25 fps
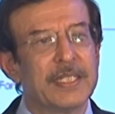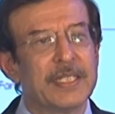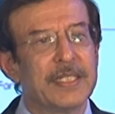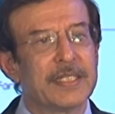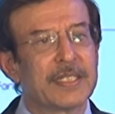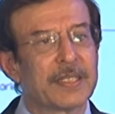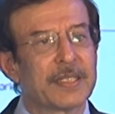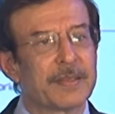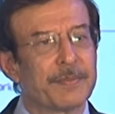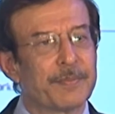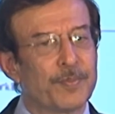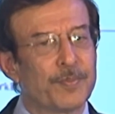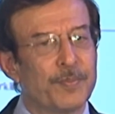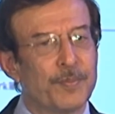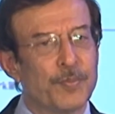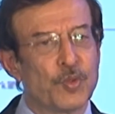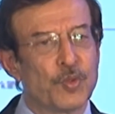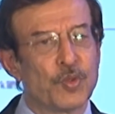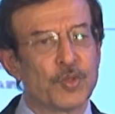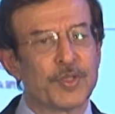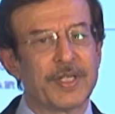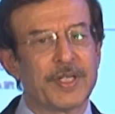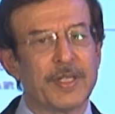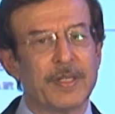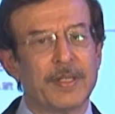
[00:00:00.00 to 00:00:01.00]

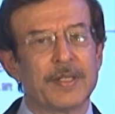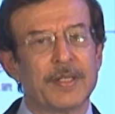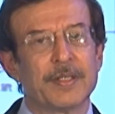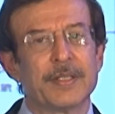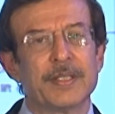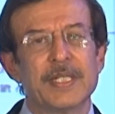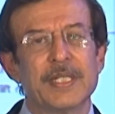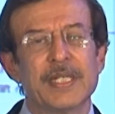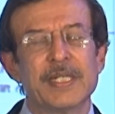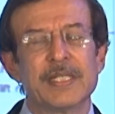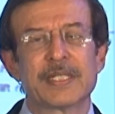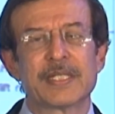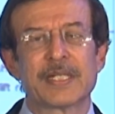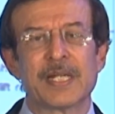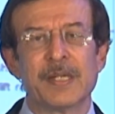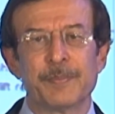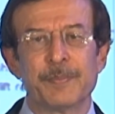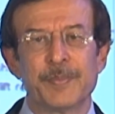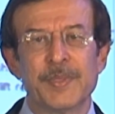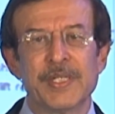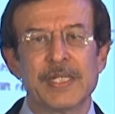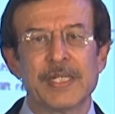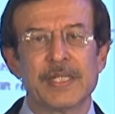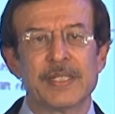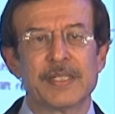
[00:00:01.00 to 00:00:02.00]
these
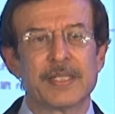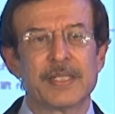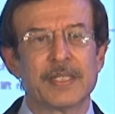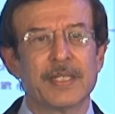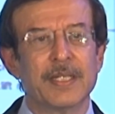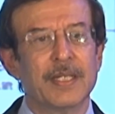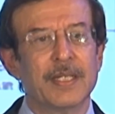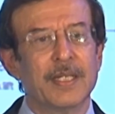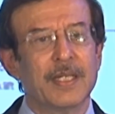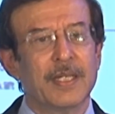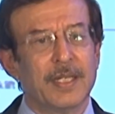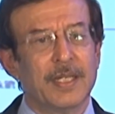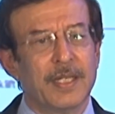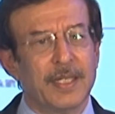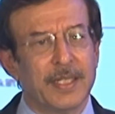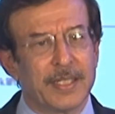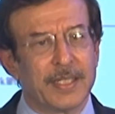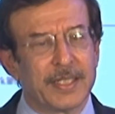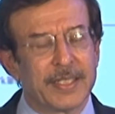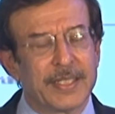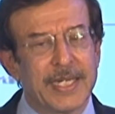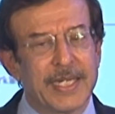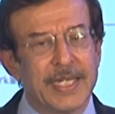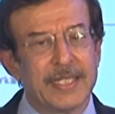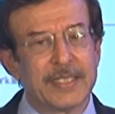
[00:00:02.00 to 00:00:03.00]
companies
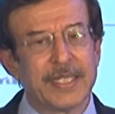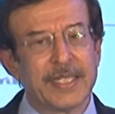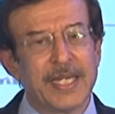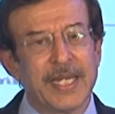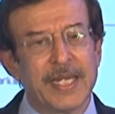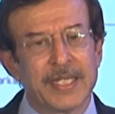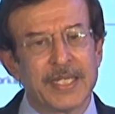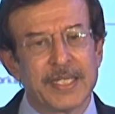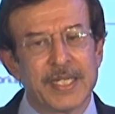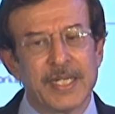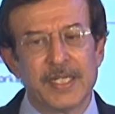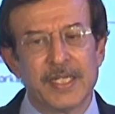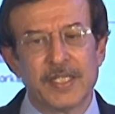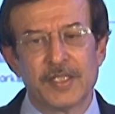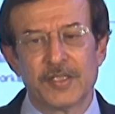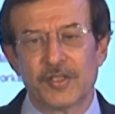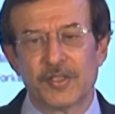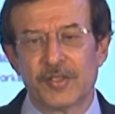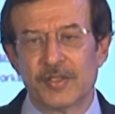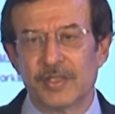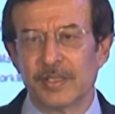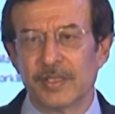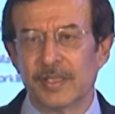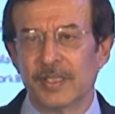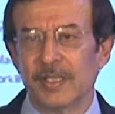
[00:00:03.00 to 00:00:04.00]
get
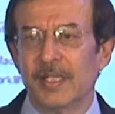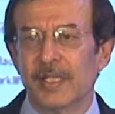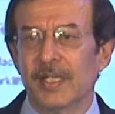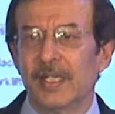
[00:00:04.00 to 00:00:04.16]
engaged